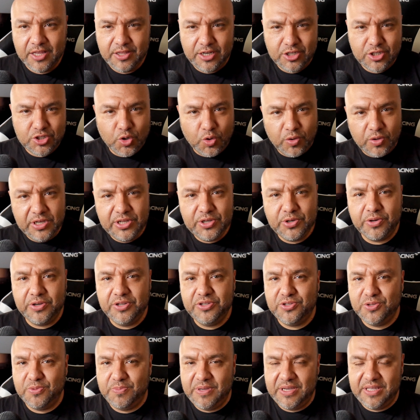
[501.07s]
There's only
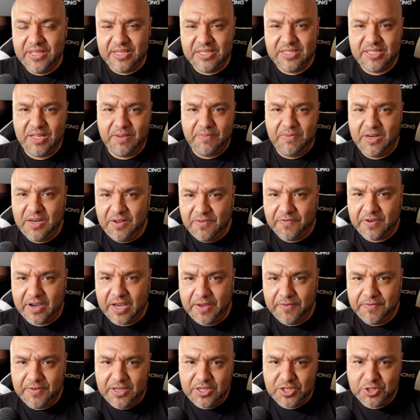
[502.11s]
going to be the
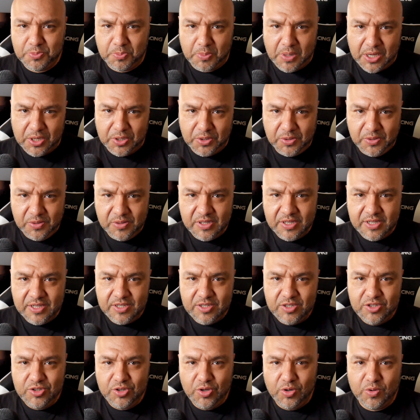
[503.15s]
75-inch model,
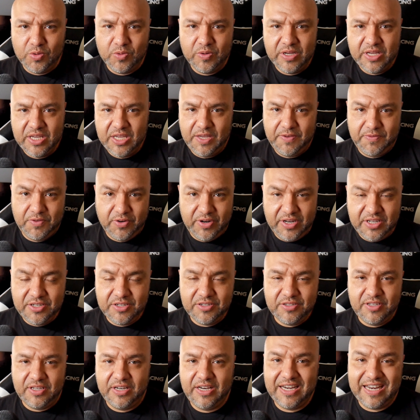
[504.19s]
so if you're
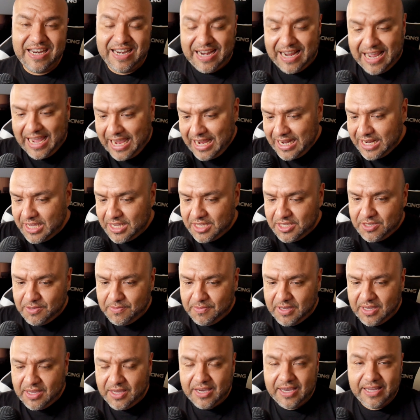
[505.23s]
interested in an 8K
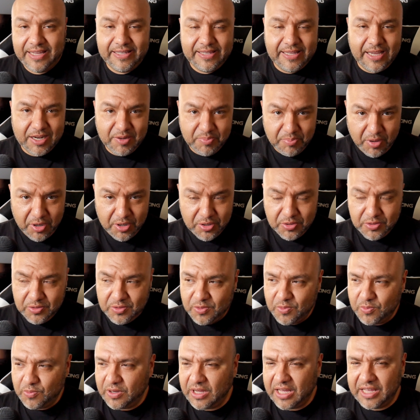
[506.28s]
TV at that model,
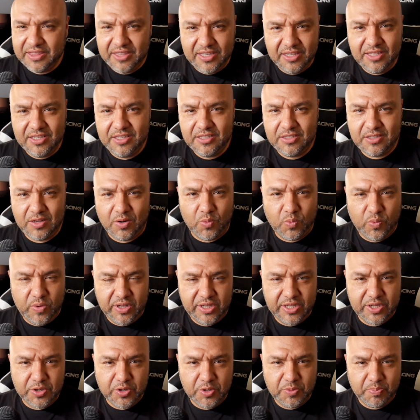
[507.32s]
well, I think this is a
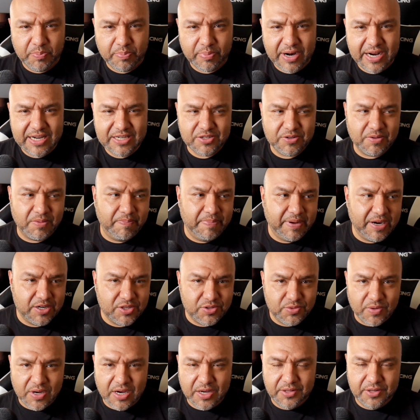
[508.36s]
really good price compared
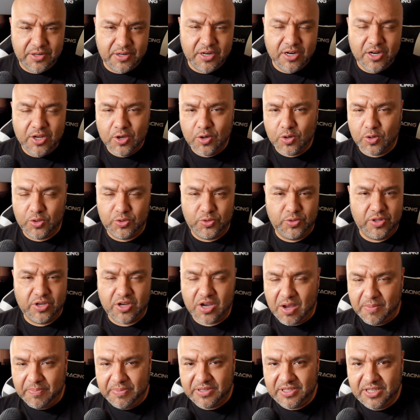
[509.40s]
to the
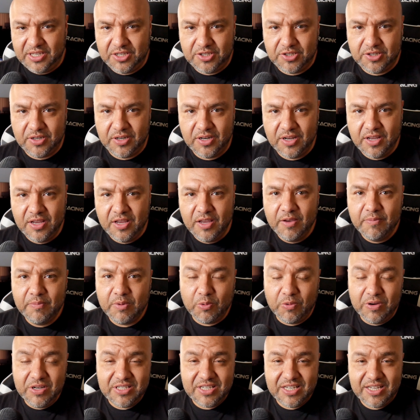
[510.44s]
competition. But
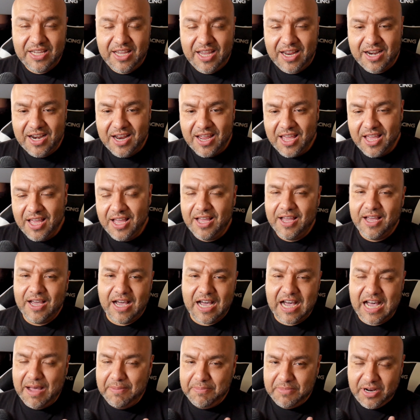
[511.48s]
once
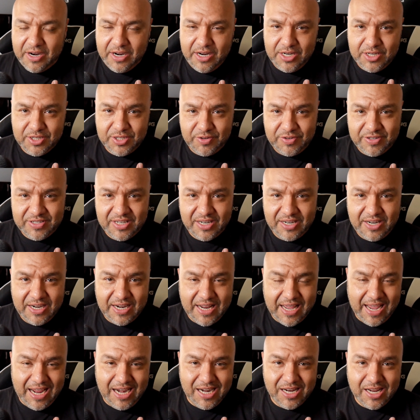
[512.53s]
again, I'm not interested in
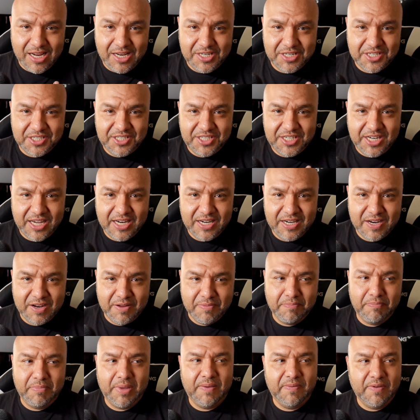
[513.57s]
8K just yet,
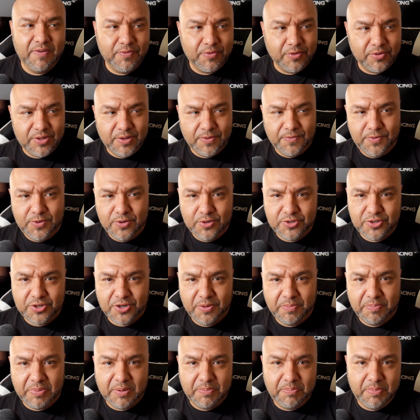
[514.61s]
maybe for the
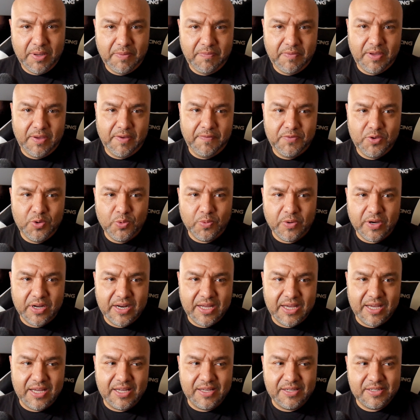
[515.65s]
future, but maybe if you want
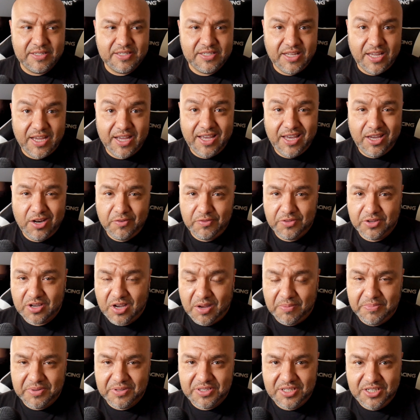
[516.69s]
to stay ahead of the
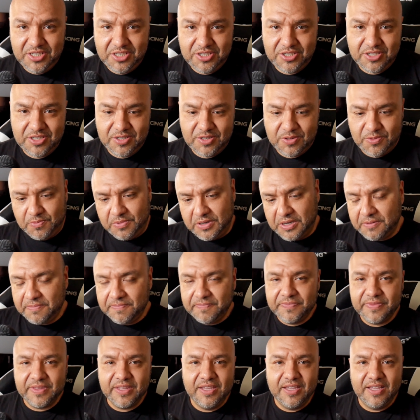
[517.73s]
competition, well,
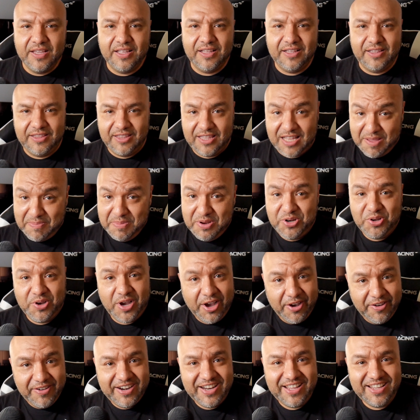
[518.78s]
let me know
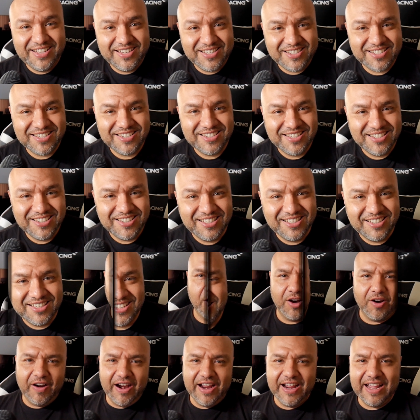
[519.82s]
how it is.
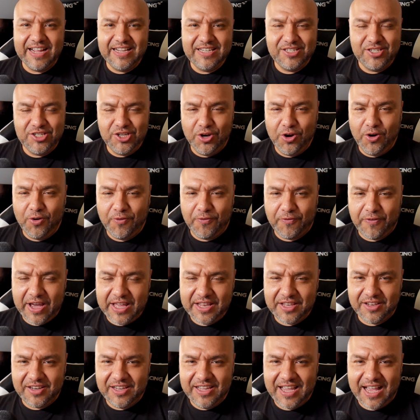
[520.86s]
Alright guys, so
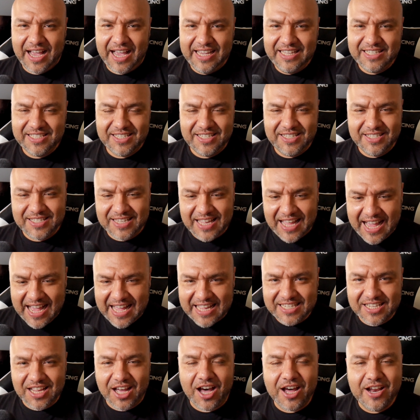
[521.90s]
finally Hisense
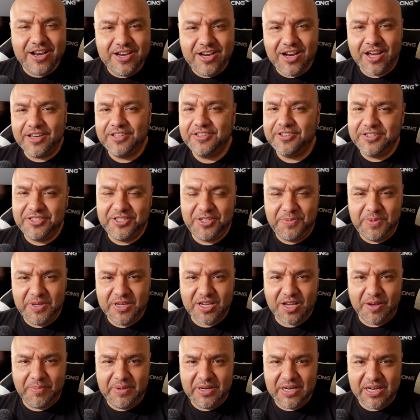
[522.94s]
has another TV
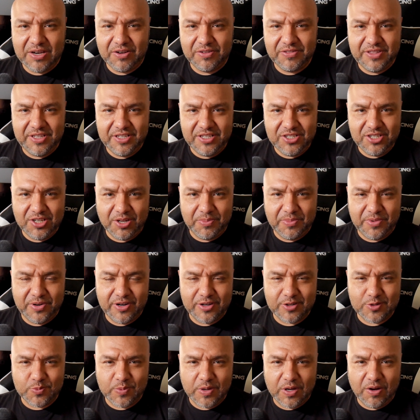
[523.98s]
coming out this summer
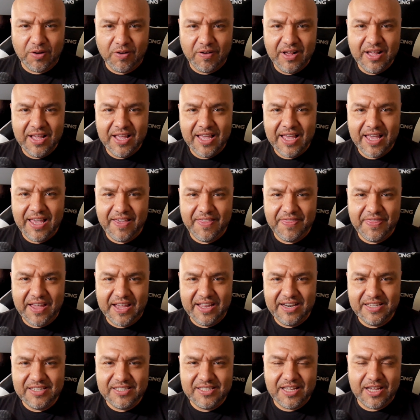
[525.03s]
as well, and that
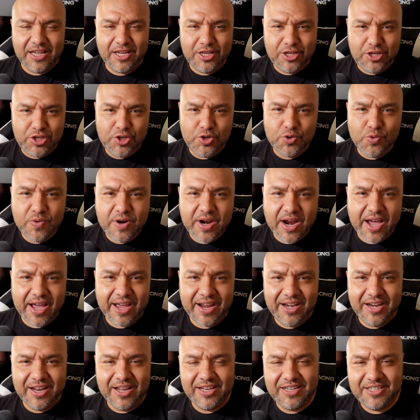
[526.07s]
is the
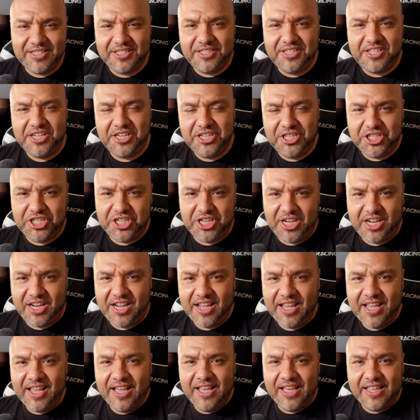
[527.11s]
U9DG.
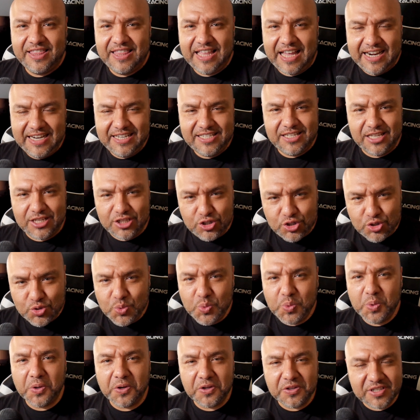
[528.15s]
That is the
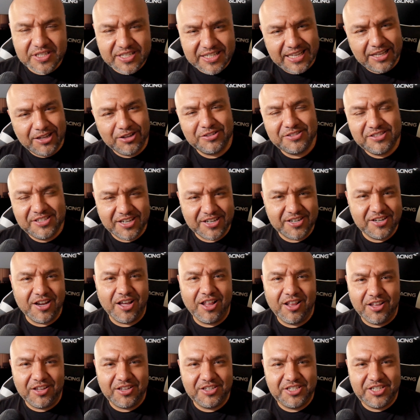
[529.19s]
dual cell
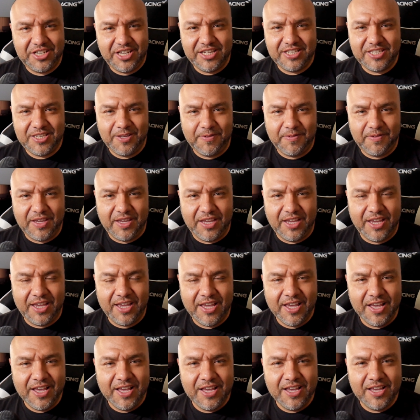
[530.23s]
technology TV.
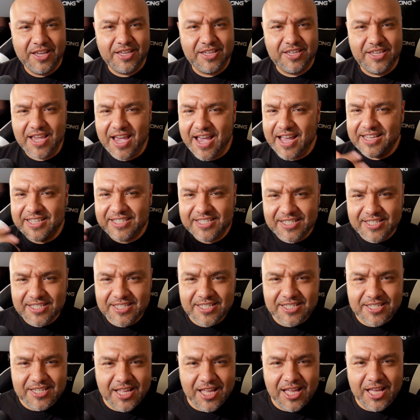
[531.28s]

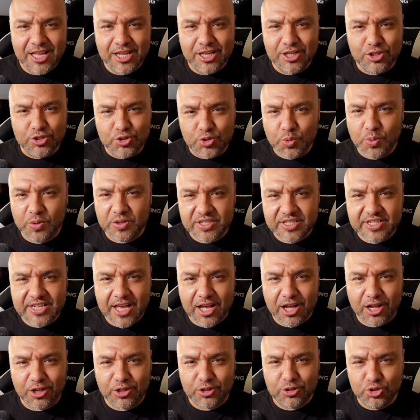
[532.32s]
Yes, dual
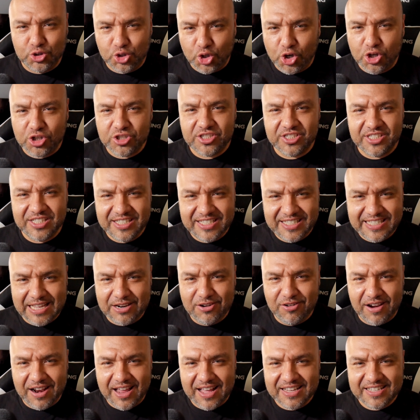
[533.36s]
cell, dos
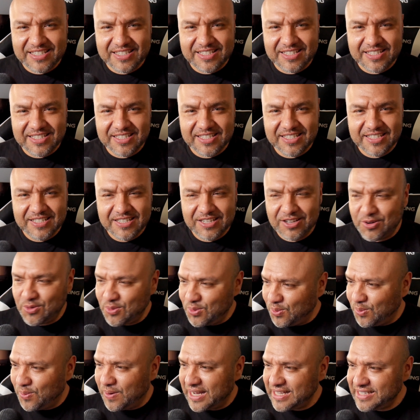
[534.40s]
células.
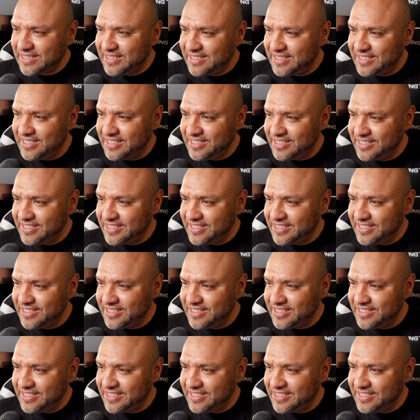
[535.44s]
What?